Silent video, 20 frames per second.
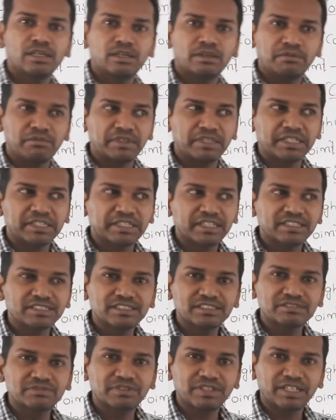When the
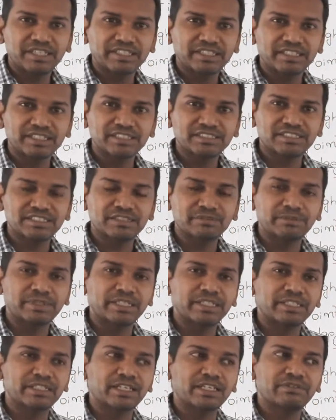cases will increase day by
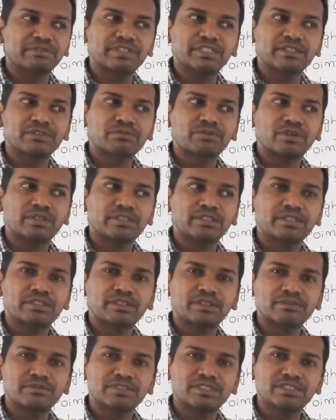day and when the quantity
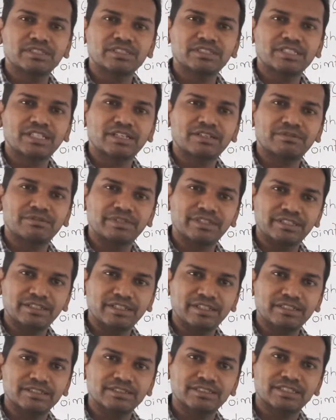of judges are very
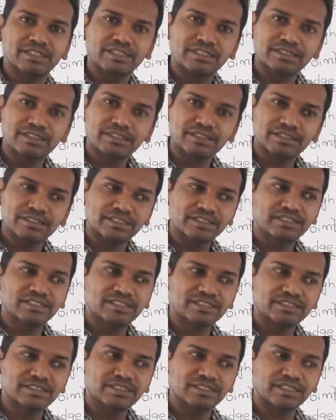less, in
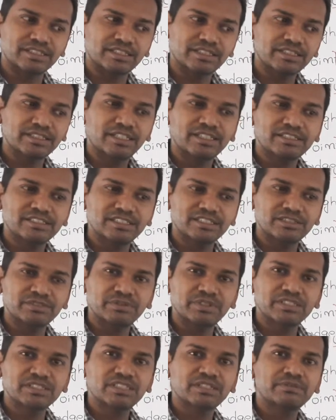that
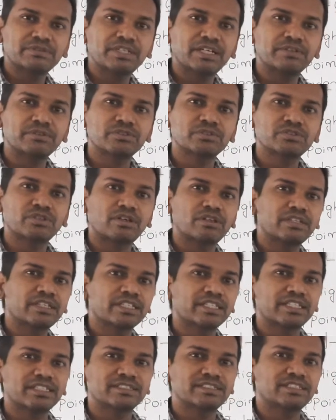situation we have to solve the
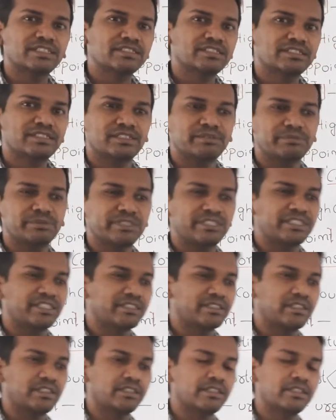cases
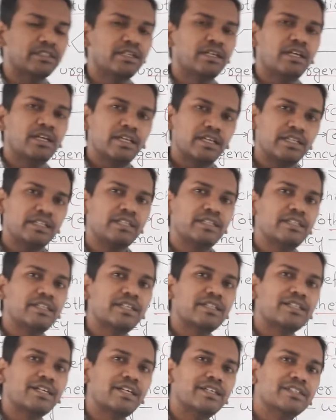immediately. In
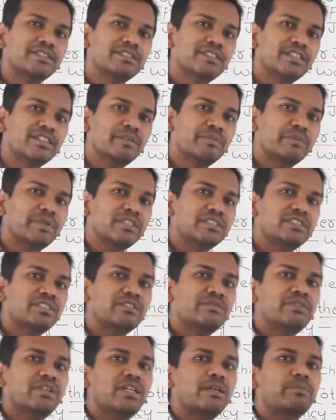that condition the
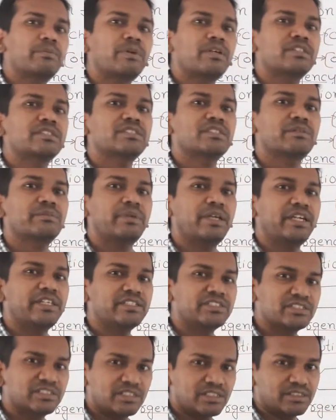President will appoint some
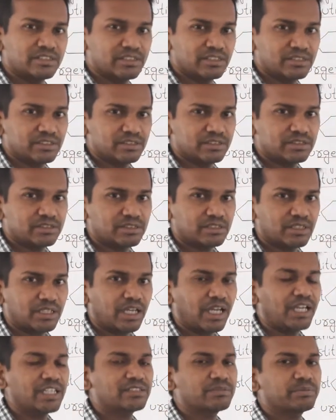additional judges.
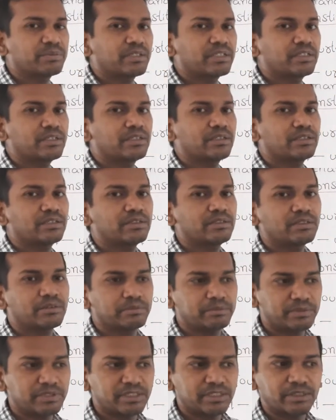As per
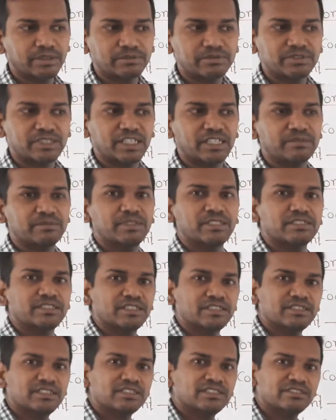the period of time, the
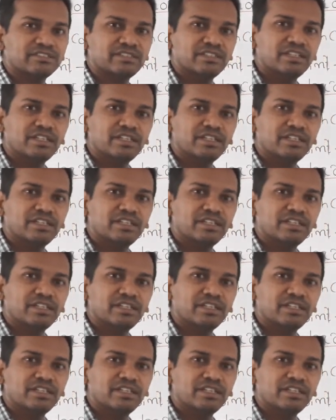judges